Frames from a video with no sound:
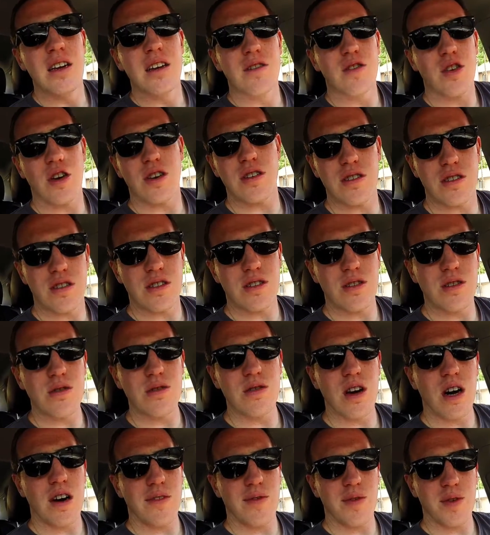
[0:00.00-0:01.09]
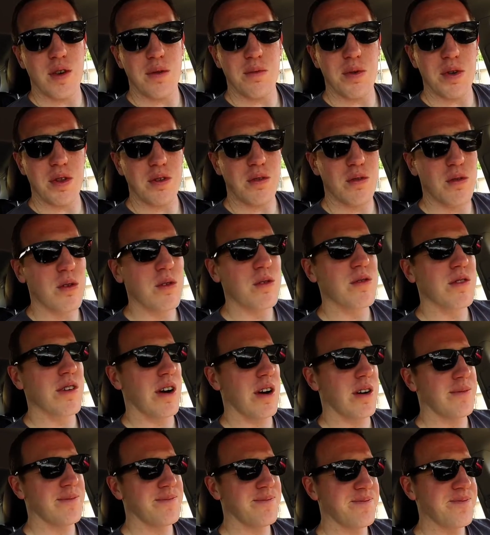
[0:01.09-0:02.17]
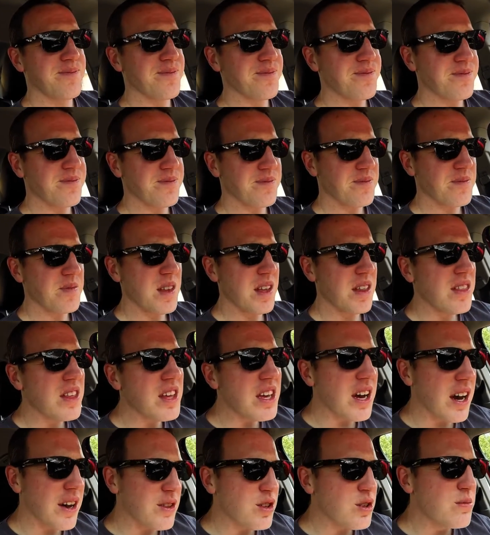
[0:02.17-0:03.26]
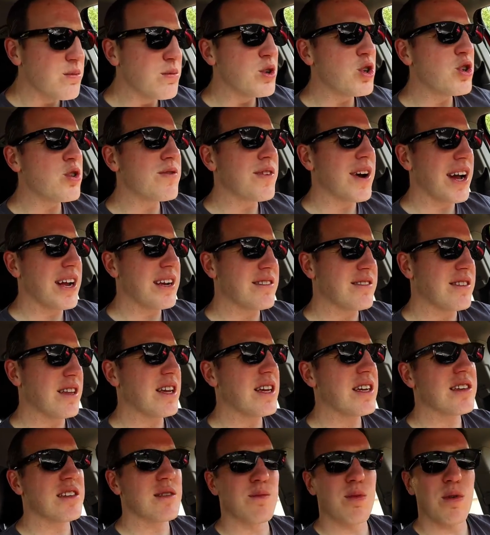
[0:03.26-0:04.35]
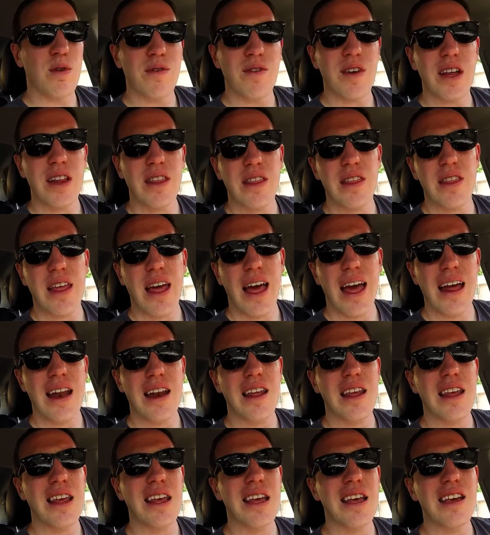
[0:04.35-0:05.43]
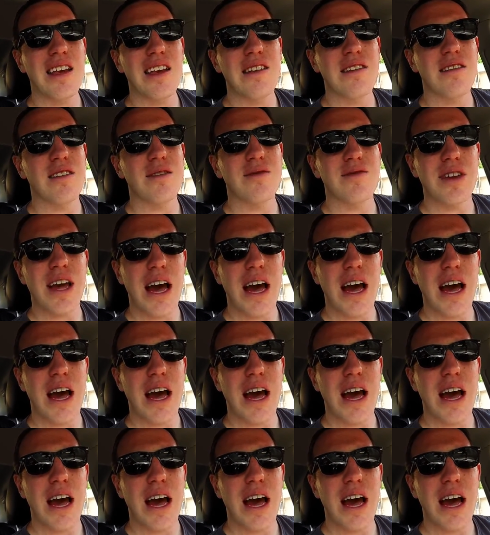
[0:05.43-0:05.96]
turns the tune off when you put the cruise on. The other move I did to prevent that ease of